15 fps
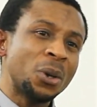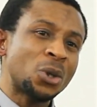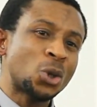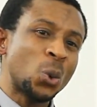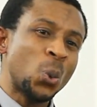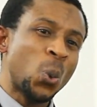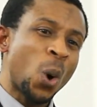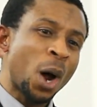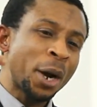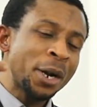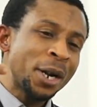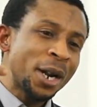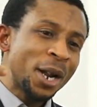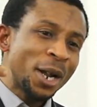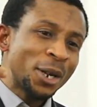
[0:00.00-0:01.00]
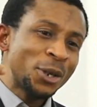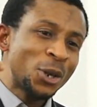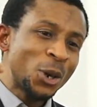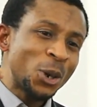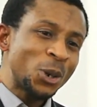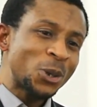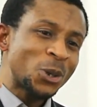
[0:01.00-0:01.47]
to warn
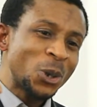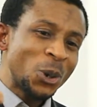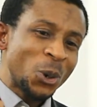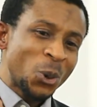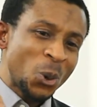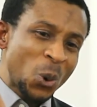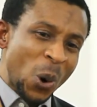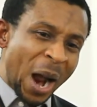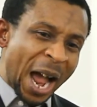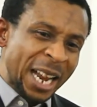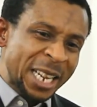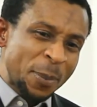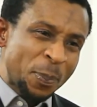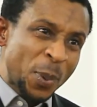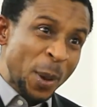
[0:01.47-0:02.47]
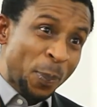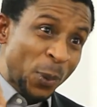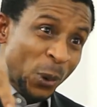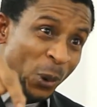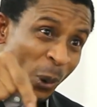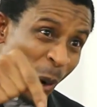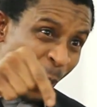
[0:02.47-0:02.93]
those who are the
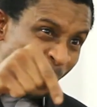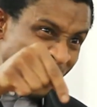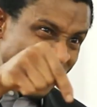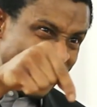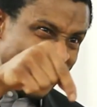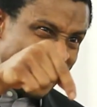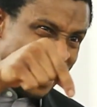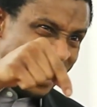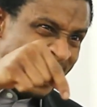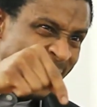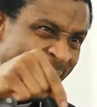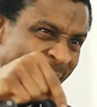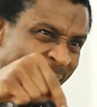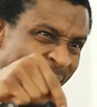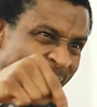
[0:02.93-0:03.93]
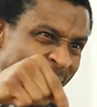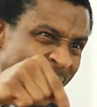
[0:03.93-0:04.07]
people of the city.